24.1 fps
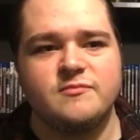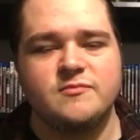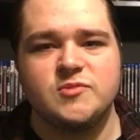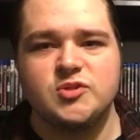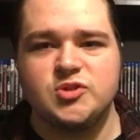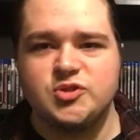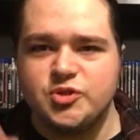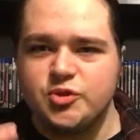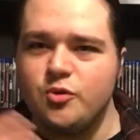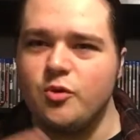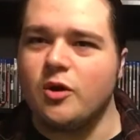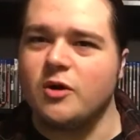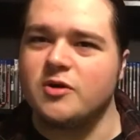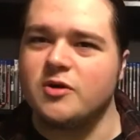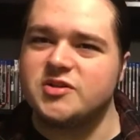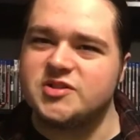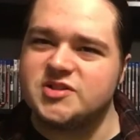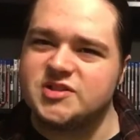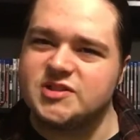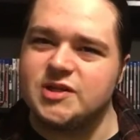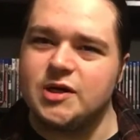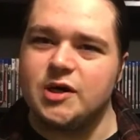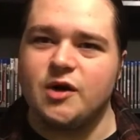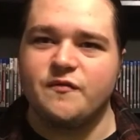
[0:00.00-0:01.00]
to
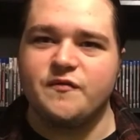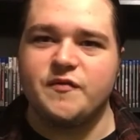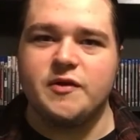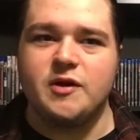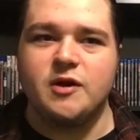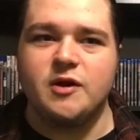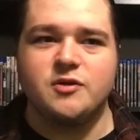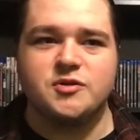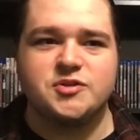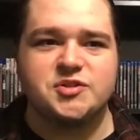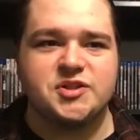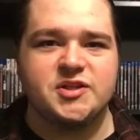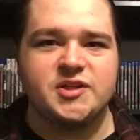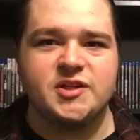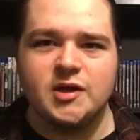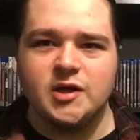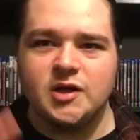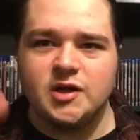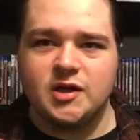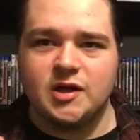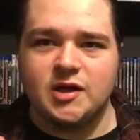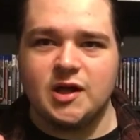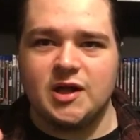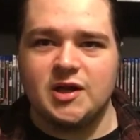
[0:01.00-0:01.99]
herself. She
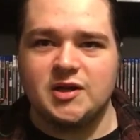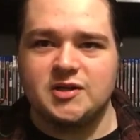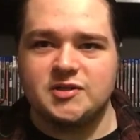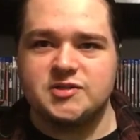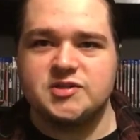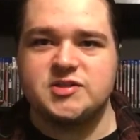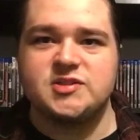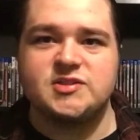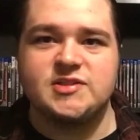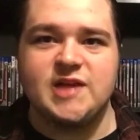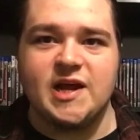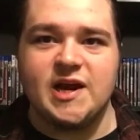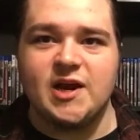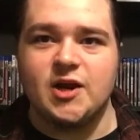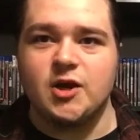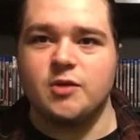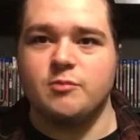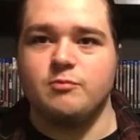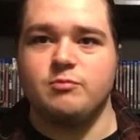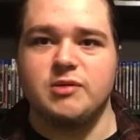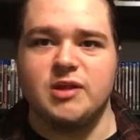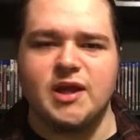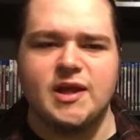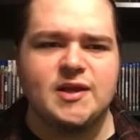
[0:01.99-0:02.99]
kind of stared
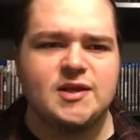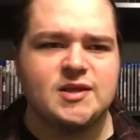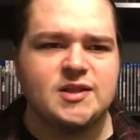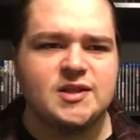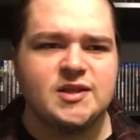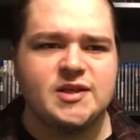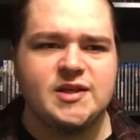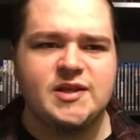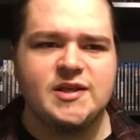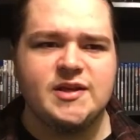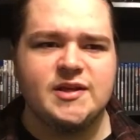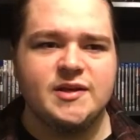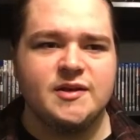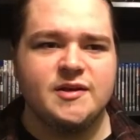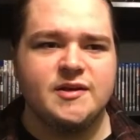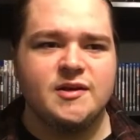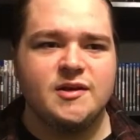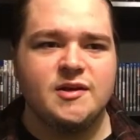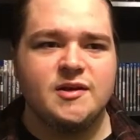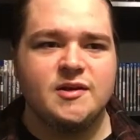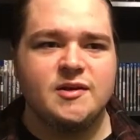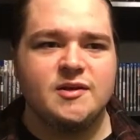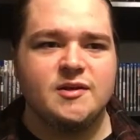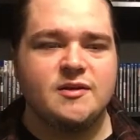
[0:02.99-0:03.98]
blankly, and
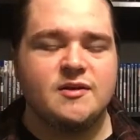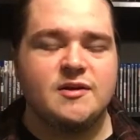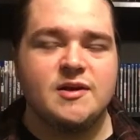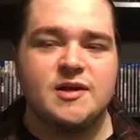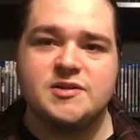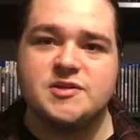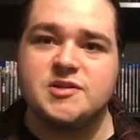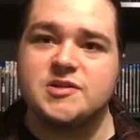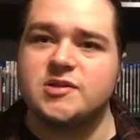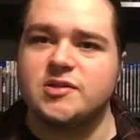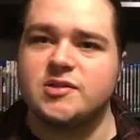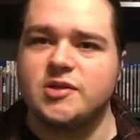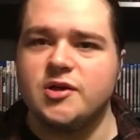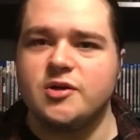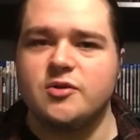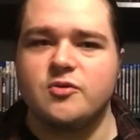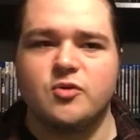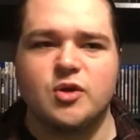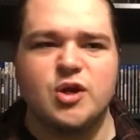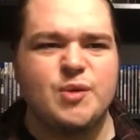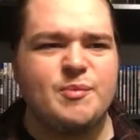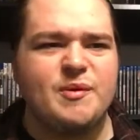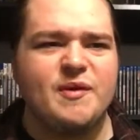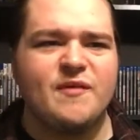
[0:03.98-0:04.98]
it just looked
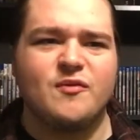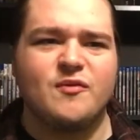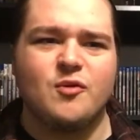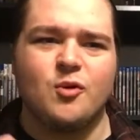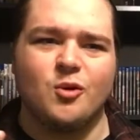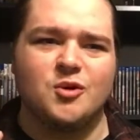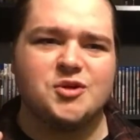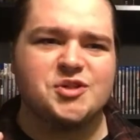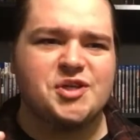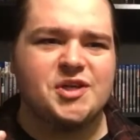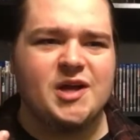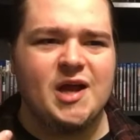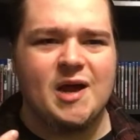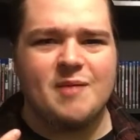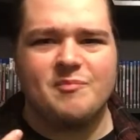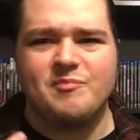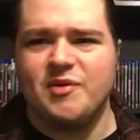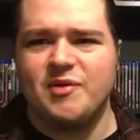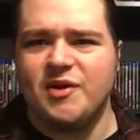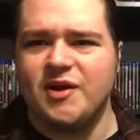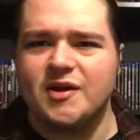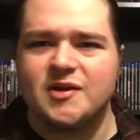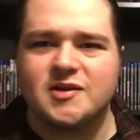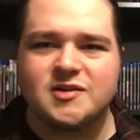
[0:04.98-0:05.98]
creepy. Of course, she got
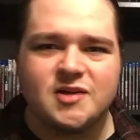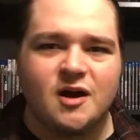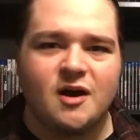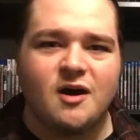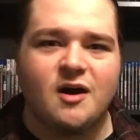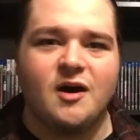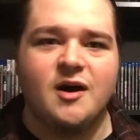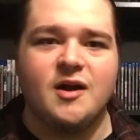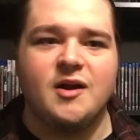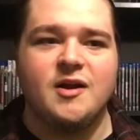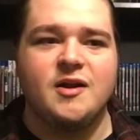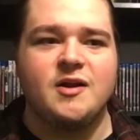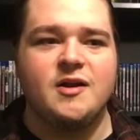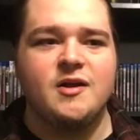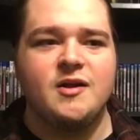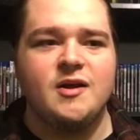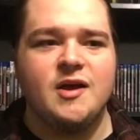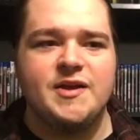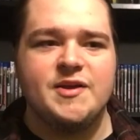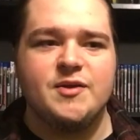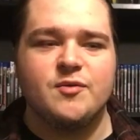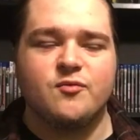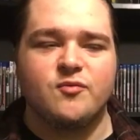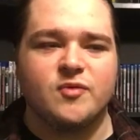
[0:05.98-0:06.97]
picked on,
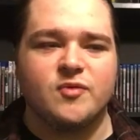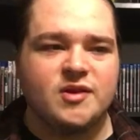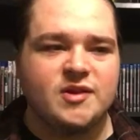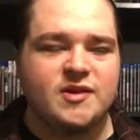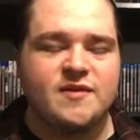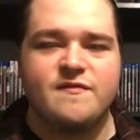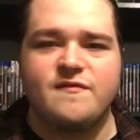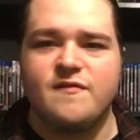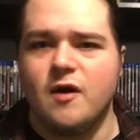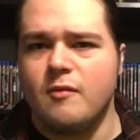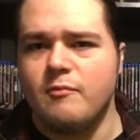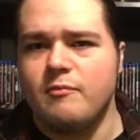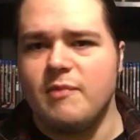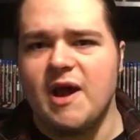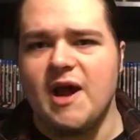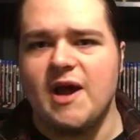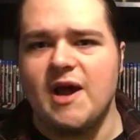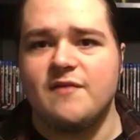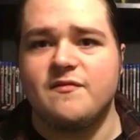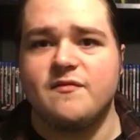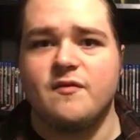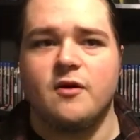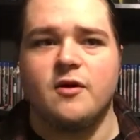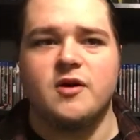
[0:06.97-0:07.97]
and you really felt bad
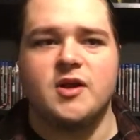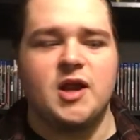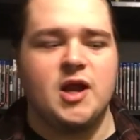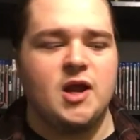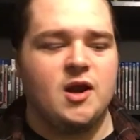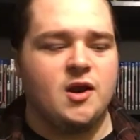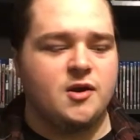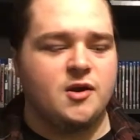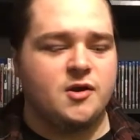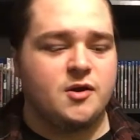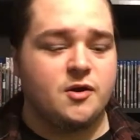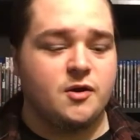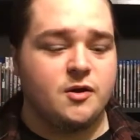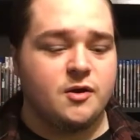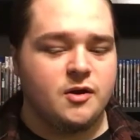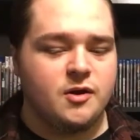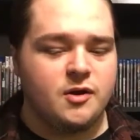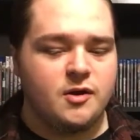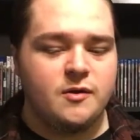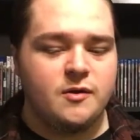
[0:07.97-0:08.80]
for her character.